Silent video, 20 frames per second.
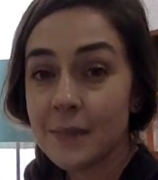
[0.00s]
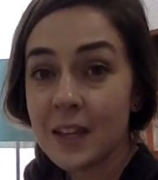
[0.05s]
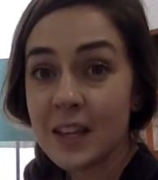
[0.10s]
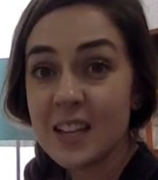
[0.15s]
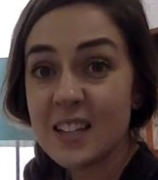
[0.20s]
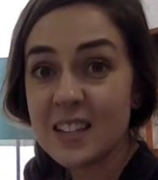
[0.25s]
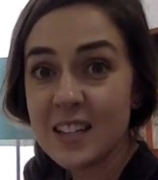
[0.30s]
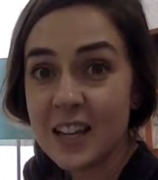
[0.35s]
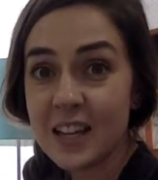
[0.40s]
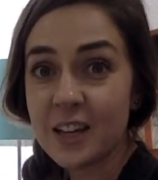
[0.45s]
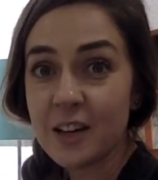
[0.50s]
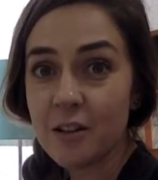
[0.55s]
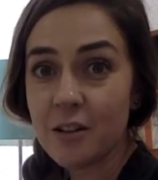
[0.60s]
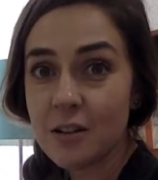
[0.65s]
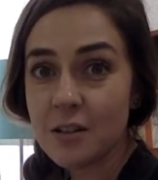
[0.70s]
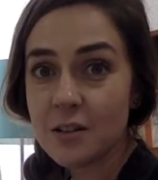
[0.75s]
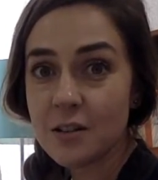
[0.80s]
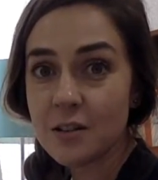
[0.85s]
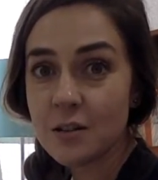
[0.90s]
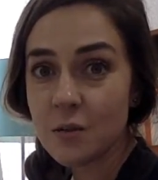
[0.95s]
It's like you're
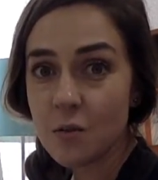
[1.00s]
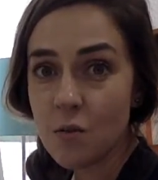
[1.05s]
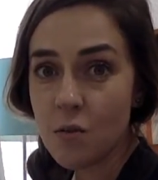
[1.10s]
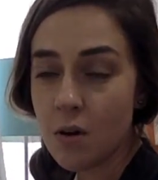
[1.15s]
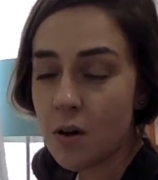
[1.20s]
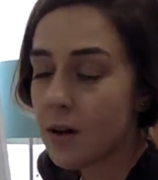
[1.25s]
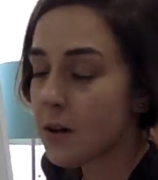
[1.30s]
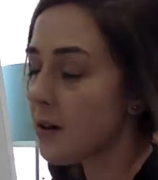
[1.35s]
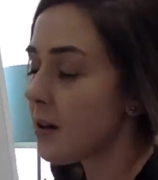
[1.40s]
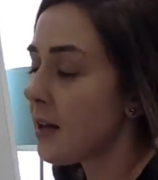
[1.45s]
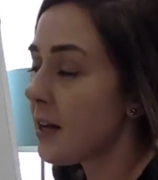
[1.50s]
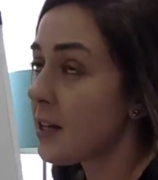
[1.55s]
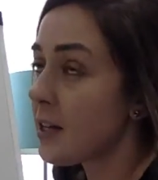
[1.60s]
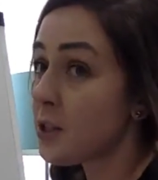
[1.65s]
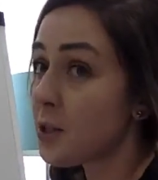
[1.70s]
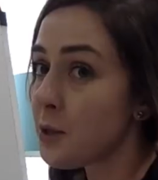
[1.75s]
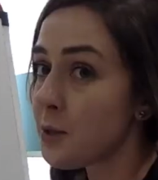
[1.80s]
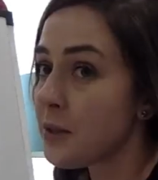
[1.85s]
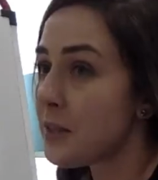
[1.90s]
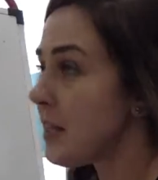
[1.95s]
in school.
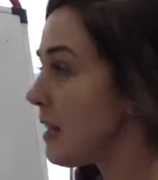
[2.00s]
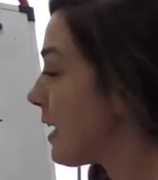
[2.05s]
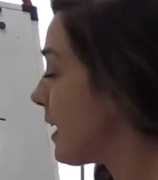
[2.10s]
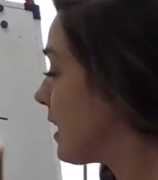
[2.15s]
Excuse the